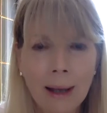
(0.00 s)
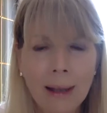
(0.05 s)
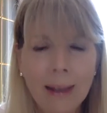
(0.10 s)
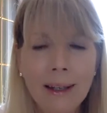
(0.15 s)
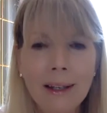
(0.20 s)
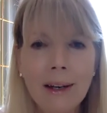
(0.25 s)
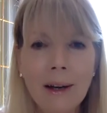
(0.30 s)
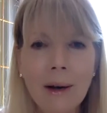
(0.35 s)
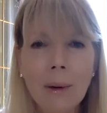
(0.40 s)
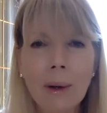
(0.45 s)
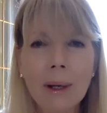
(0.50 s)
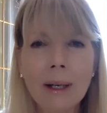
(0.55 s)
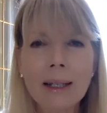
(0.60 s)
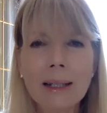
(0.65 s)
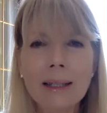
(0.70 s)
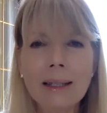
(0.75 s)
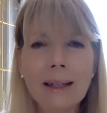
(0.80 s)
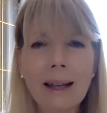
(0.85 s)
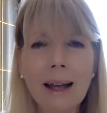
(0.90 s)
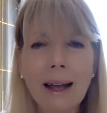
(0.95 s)
And
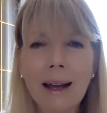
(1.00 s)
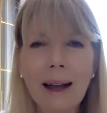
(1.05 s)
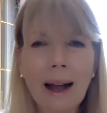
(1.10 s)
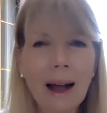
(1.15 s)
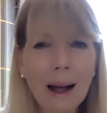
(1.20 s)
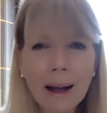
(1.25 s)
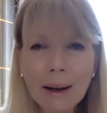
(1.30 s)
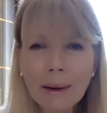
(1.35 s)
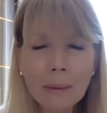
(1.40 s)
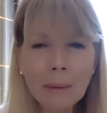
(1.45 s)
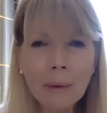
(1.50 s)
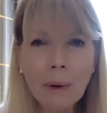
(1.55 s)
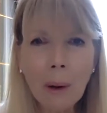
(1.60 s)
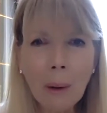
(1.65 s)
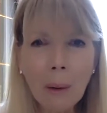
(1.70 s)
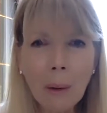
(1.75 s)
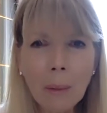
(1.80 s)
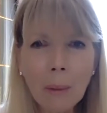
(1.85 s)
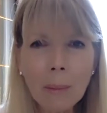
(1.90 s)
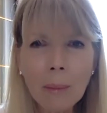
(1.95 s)
it's like, I don't
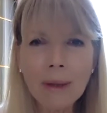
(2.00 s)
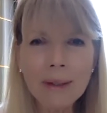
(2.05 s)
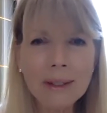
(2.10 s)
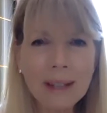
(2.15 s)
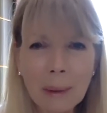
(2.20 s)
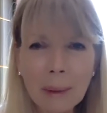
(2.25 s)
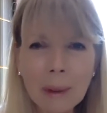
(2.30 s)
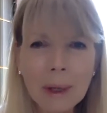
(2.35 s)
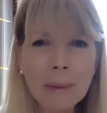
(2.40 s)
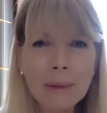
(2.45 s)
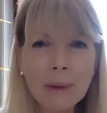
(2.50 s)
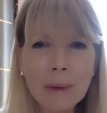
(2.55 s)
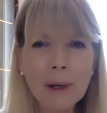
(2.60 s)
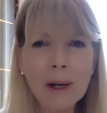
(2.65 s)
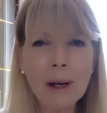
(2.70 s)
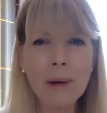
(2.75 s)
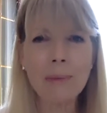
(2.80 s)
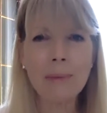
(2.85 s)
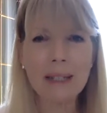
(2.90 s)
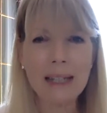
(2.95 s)
know, is that what I'm
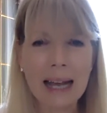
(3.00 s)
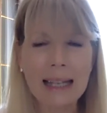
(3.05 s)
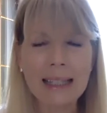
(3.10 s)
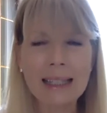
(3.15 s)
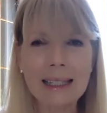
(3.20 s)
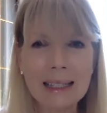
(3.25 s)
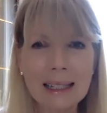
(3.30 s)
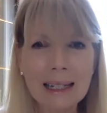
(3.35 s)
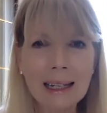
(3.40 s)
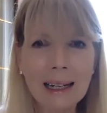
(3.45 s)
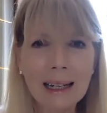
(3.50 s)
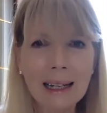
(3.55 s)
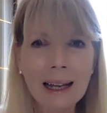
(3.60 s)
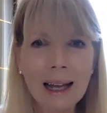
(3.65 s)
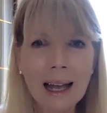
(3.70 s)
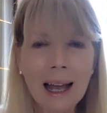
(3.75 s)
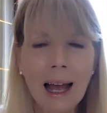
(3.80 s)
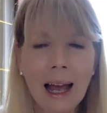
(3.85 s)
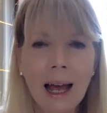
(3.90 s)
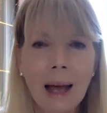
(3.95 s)
doing? I'm testing.
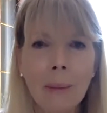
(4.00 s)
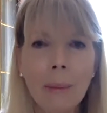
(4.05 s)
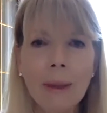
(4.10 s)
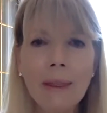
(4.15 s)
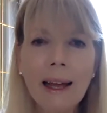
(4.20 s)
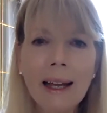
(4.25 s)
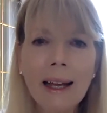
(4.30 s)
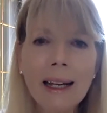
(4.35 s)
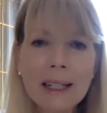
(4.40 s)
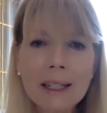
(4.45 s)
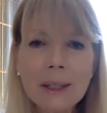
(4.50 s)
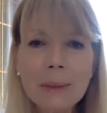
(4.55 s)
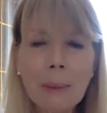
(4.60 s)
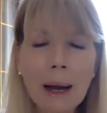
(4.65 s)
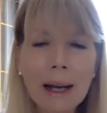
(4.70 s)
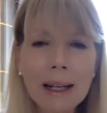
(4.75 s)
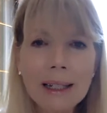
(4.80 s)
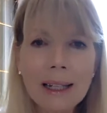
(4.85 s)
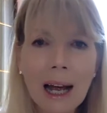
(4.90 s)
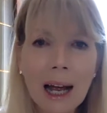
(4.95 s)
But that is
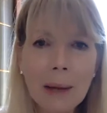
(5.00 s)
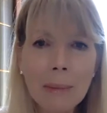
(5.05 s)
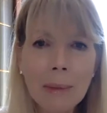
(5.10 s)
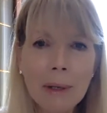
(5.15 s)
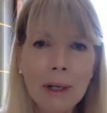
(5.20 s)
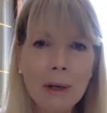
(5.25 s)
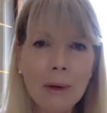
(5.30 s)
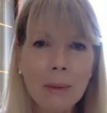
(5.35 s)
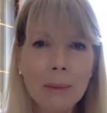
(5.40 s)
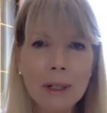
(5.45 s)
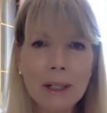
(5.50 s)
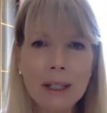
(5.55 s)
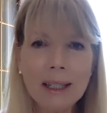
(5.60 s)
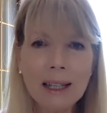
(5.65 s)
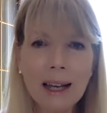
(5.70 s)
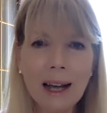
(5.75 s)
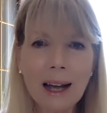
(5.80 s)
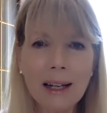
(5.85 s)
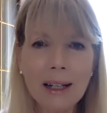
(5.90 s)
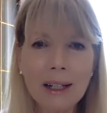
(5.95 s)
my type in human
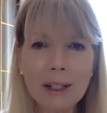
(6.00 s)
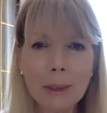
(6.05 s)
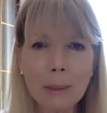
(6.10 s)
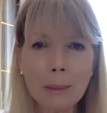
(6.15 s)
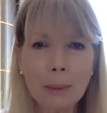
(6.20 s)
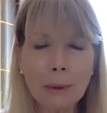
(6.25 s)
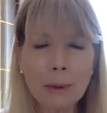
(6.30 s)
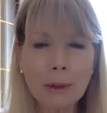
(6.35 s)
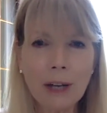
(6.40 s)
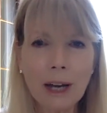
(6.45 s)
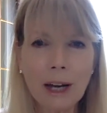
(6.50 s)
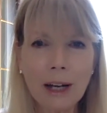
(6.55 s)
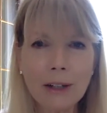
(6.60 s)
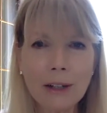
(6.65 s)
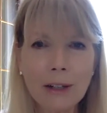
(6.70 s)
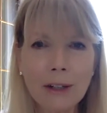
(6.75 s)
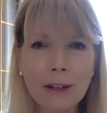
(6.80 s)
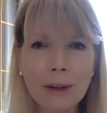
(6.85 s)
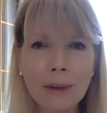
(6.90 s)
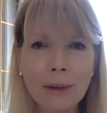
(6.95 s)
design, as a
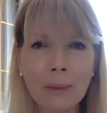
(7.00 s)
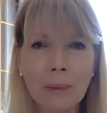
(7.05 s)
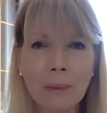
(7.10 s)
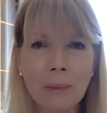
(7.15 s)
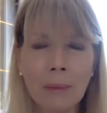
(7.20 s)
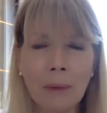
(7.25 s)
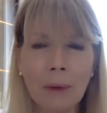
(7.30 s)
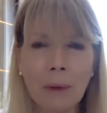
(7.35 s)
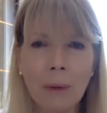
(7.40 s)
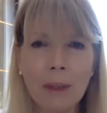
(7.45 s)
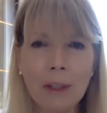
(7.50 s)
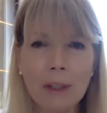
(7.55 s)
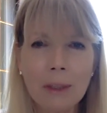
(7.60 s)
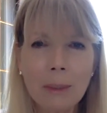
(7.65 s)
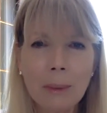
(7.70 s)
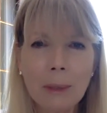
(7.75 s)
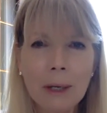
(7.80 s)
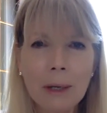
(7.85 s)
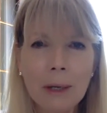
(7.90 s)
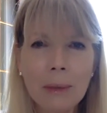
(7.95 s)
projector with a
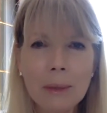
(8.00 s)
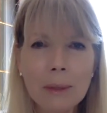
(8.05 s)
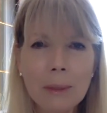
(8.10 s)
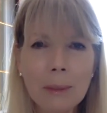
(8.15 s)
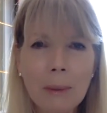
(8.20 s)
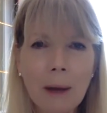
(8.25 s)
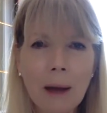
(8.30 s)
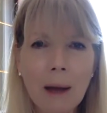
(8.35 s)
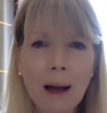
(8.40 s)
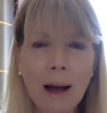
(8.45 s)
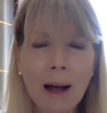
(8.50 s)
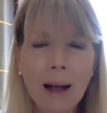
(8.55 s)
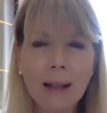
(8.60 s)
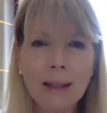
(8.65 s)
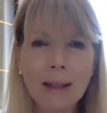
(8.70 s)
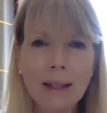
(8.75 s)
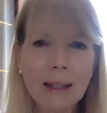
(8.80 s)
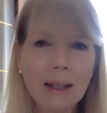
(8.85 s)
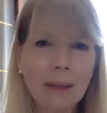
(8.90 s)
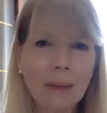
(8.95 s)
splenic
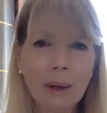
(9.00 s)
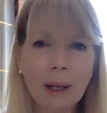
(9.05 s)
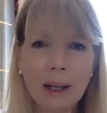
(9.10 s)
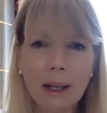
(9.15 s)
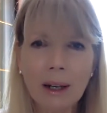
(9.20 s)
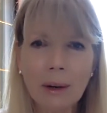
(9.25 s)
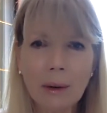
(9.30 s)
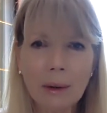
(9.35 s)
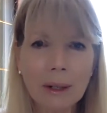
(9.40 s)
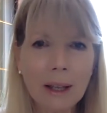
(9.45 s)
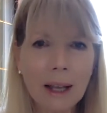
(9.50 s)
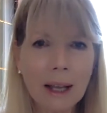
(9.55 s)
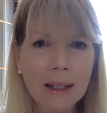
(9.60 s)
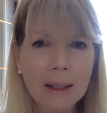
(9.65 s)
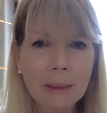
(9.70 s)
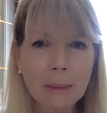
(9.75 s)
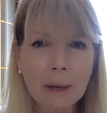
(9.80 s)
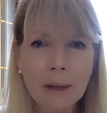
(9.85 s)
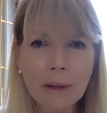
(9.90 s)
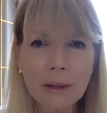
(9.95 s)
response, and we could go into that
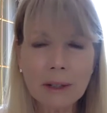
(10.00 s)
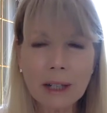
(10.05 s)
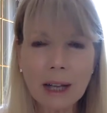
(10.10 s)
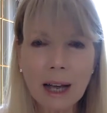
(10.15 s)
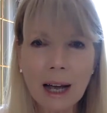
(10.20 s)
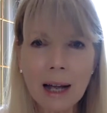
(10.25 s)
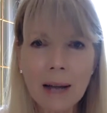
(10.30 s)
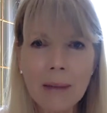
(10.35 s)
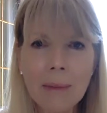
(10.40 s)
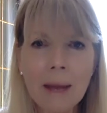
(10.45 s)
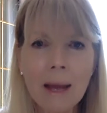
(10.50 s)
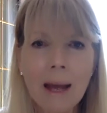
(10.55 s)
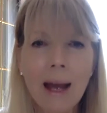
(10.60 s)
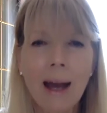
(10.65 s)
some other time.